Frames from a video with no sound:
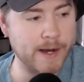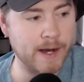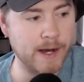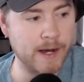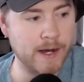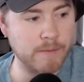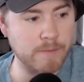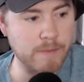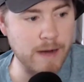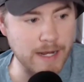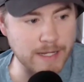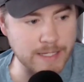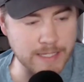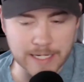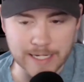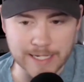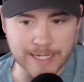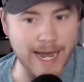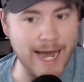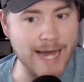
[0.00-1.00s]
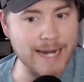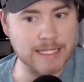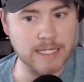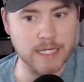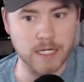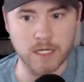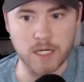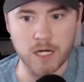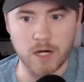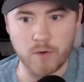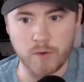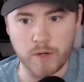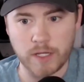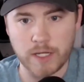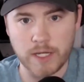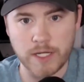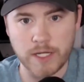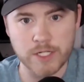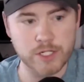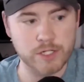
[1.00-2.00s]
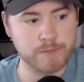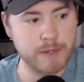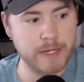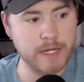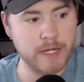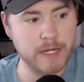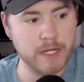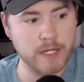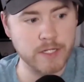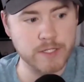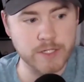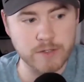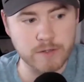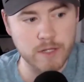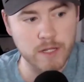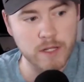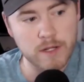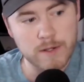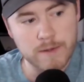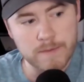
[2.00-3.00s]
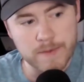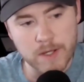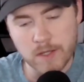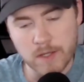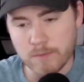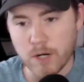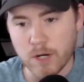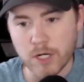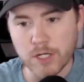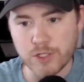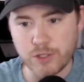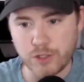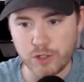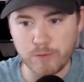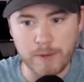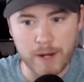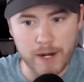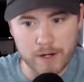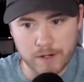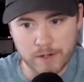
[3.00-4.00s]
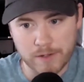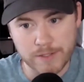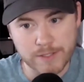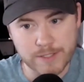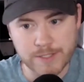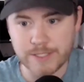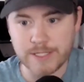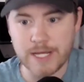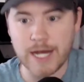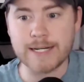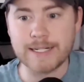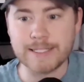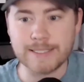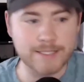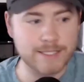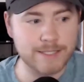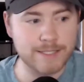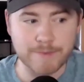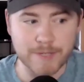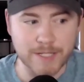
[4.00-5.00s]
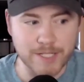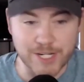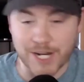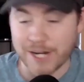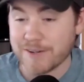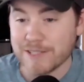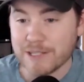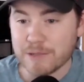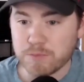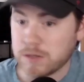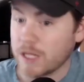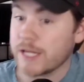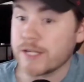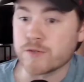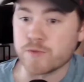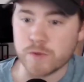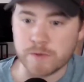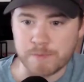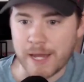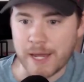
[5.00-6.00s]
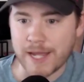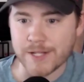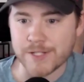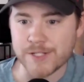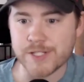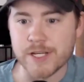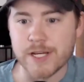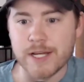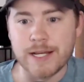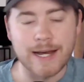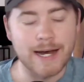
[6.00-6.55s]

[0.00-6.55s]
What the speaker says: You got to get going. It's in the Mark Stoops era, this is not a team that generally plays with pace.